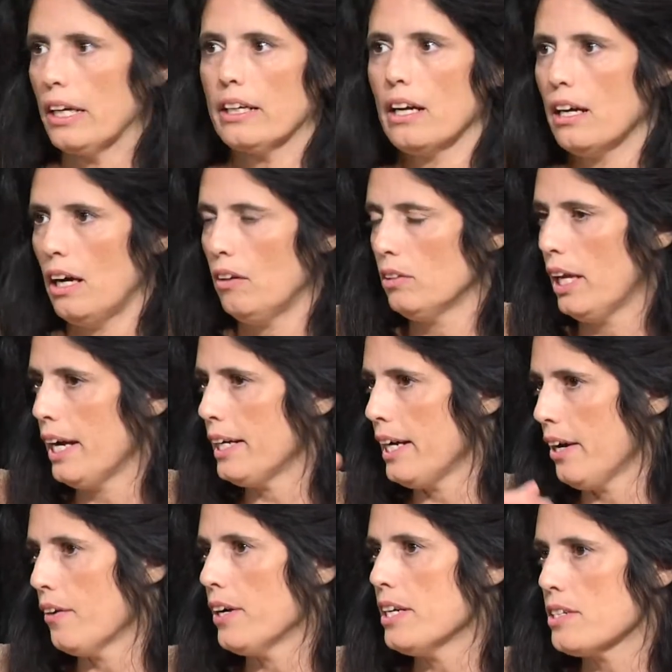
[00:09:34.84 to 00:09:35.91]
outlying
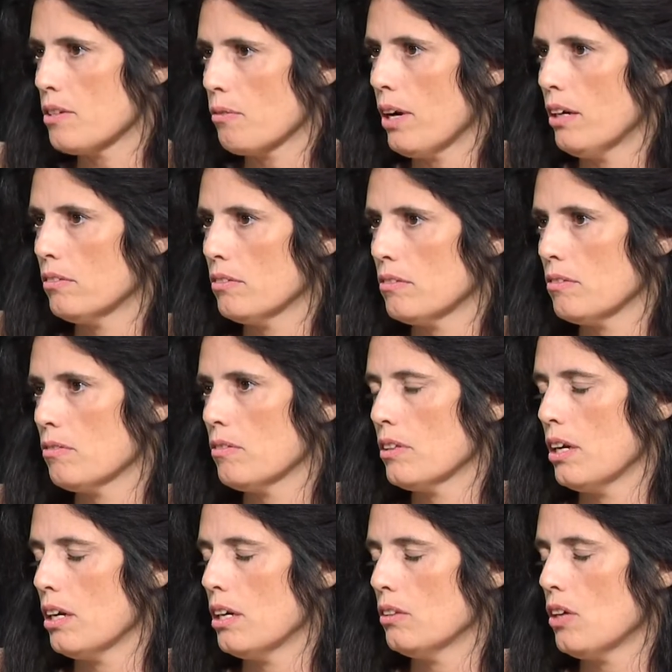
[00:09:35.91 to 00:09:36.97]
areas around
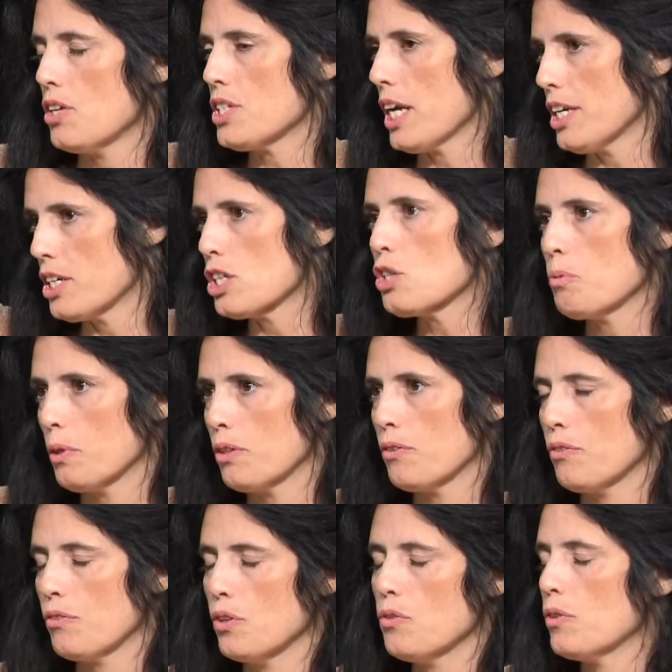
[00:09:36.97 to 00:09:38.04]
Los Angeles with the
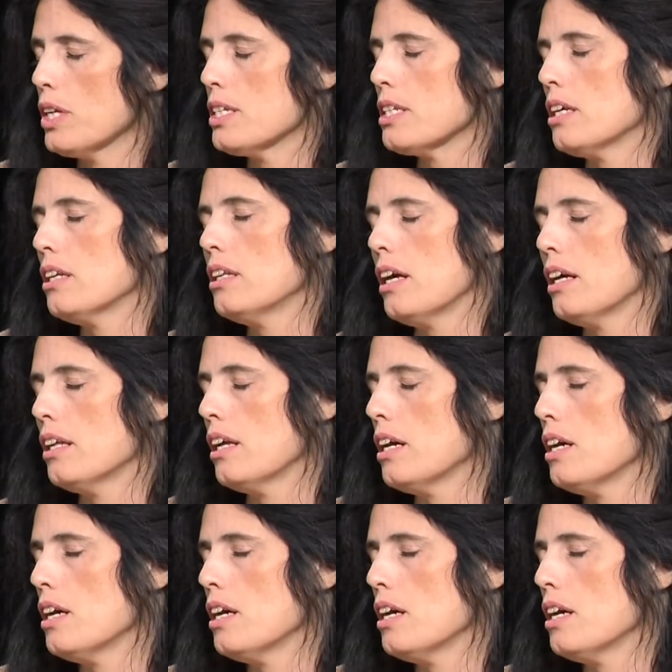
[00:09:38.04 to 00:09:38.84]
fruit, they said that